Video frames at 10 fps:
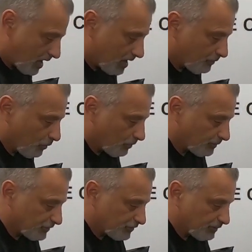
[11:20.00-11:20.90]
um, what
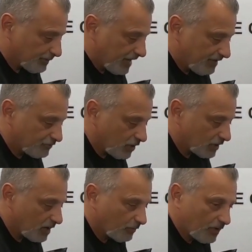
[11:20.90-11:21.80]
I'm gonna do, I'm gonna have
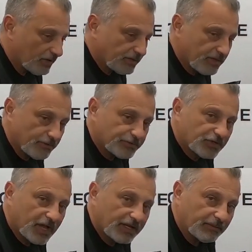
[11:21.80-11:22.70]
John come around to the other
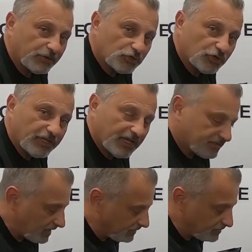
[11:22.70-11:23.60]
side and I'm gonna show you how
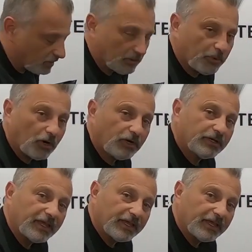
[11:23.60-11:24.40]
to take this all apart